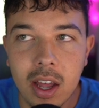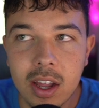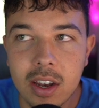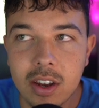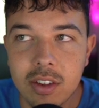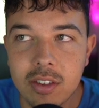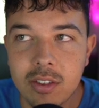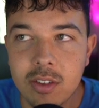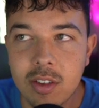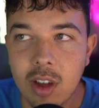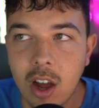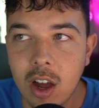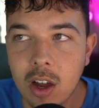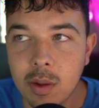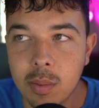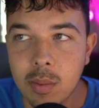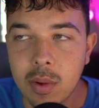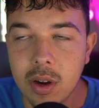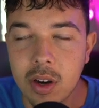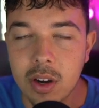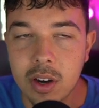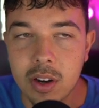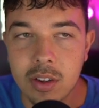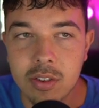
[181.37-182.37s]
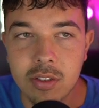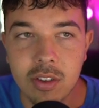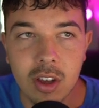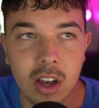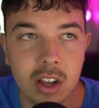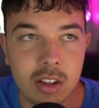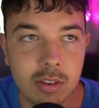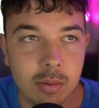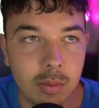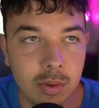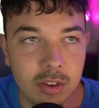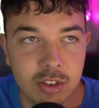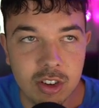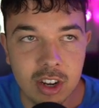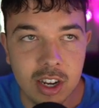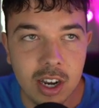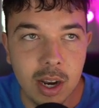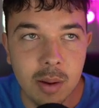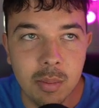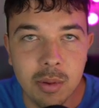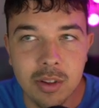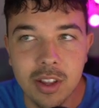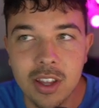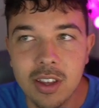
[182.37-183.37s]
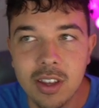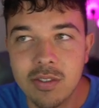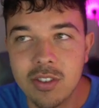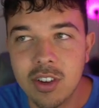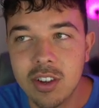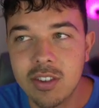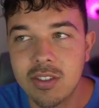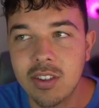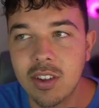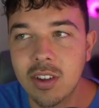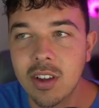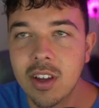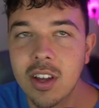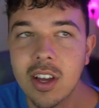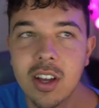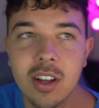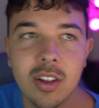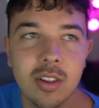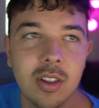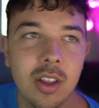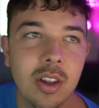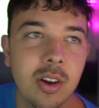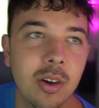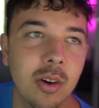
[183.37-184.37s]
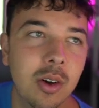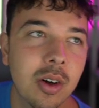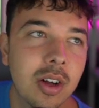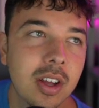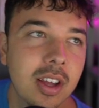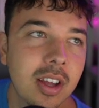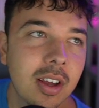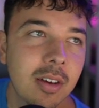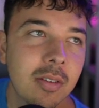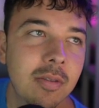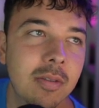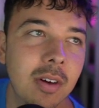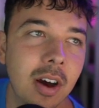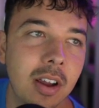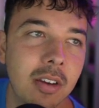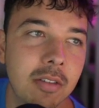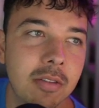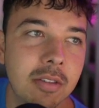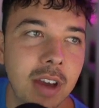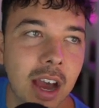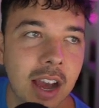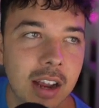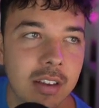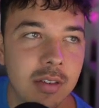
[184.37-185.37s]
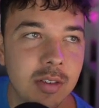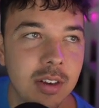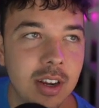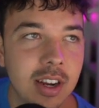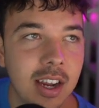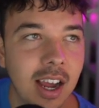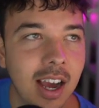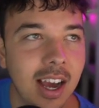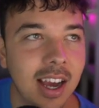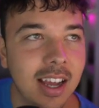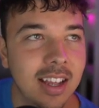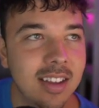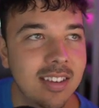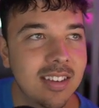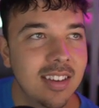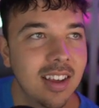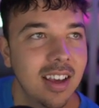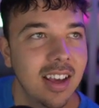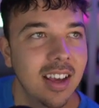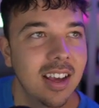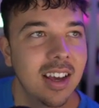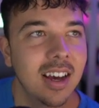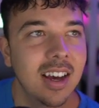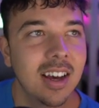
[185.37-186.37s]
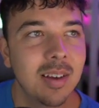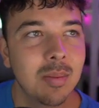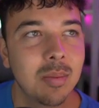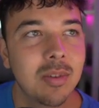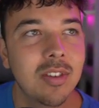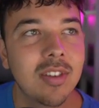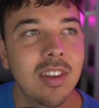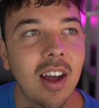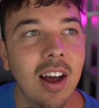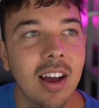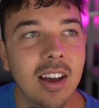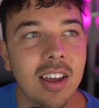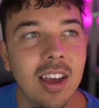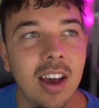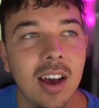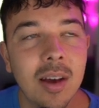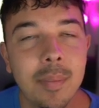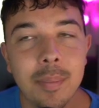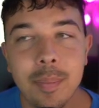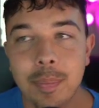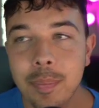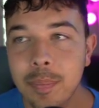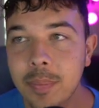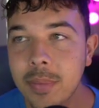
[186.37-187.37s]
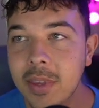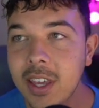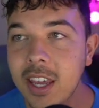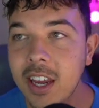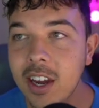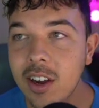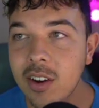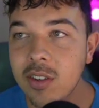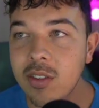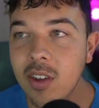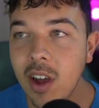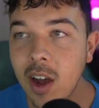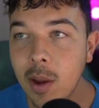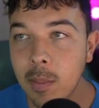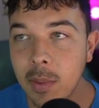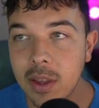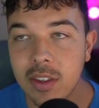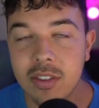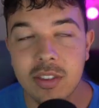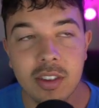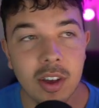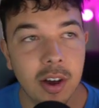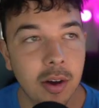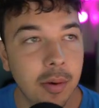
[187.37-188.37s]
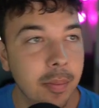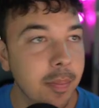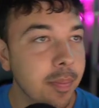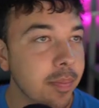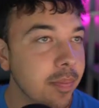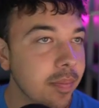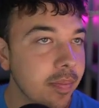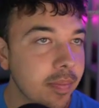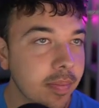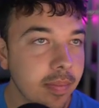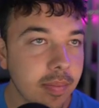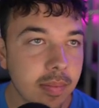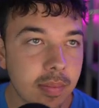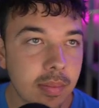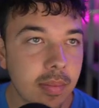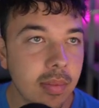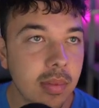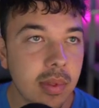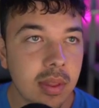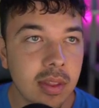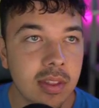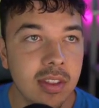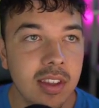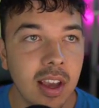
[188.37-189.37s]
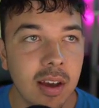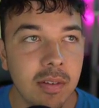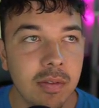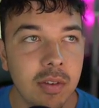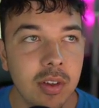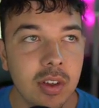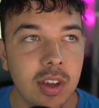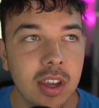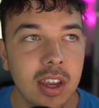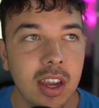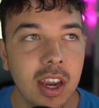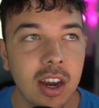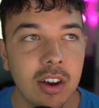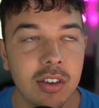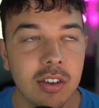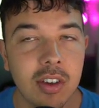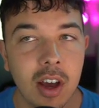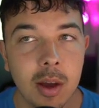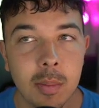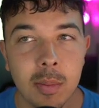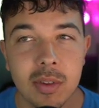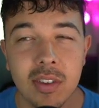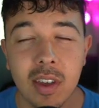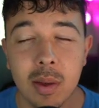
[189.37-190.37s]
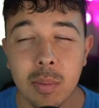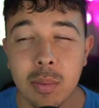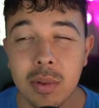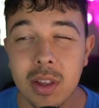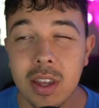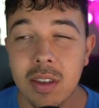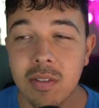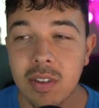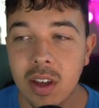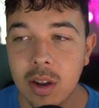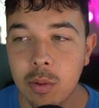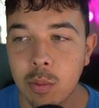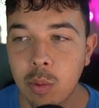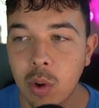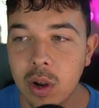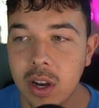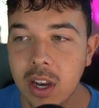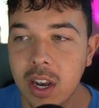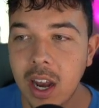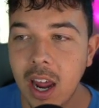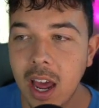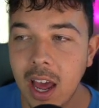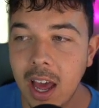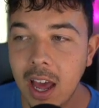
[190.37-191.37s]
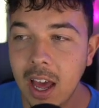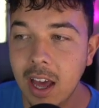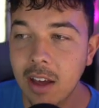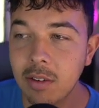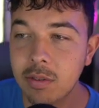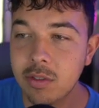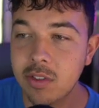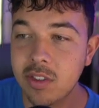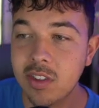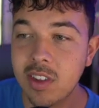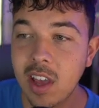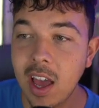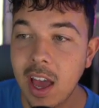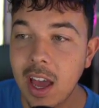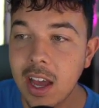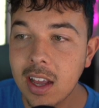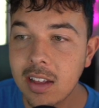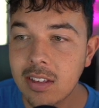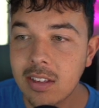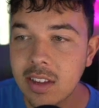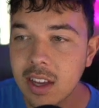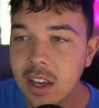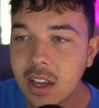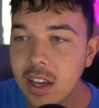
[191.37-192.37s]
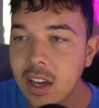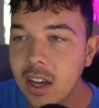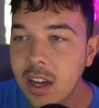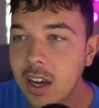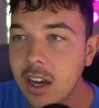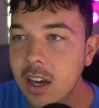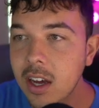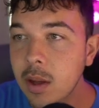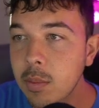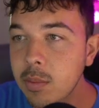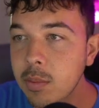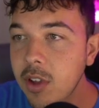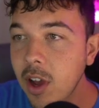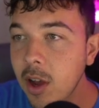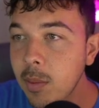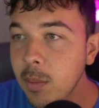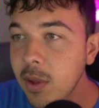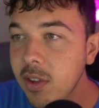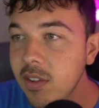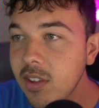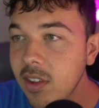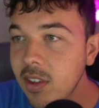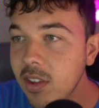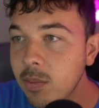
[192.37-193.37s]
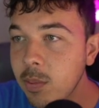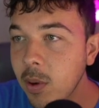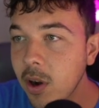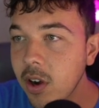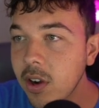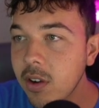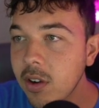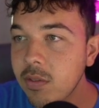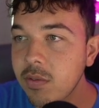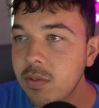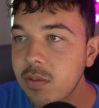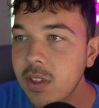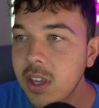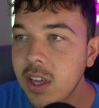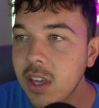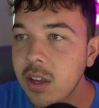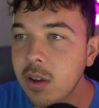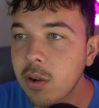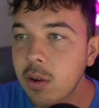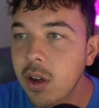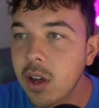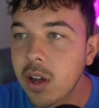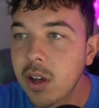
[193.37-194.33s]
at a slots machine, I believe. Just a little fun fact for you guys. Stock up, Keir Thomas. So definitely Keir Thomas, I believe, had 1.5 sacks. Thomas is part of the